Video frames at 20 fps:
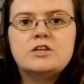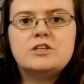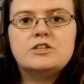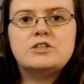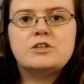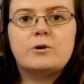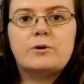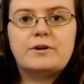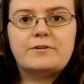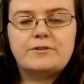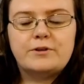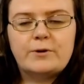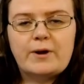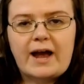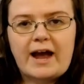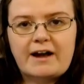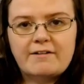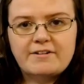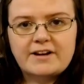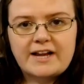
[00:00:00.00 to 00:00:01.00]
So if you
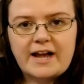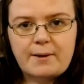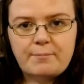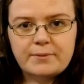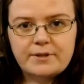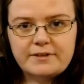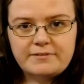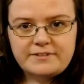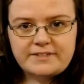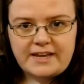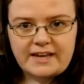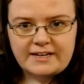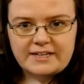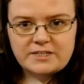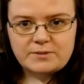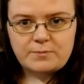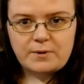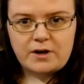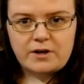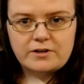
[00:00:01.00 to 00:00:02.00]
have a couple of
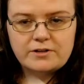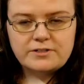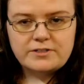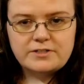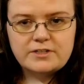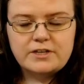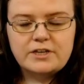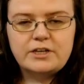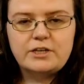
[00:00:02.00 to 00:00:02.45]
tennis balls,